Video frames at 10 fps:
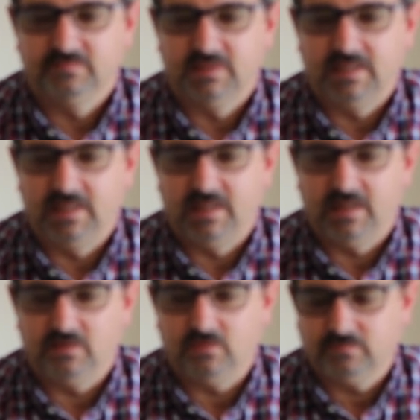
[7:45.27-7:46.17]

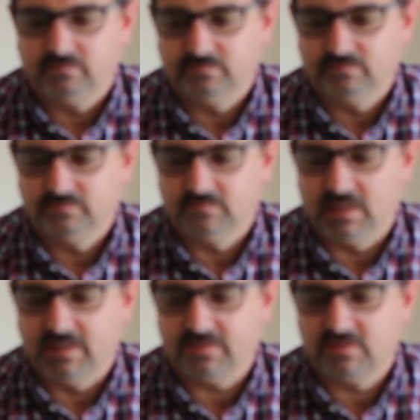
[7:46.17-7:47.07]
Hello.
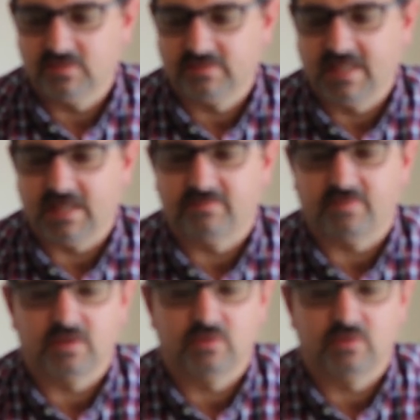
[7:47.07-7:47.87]
Let's just get it very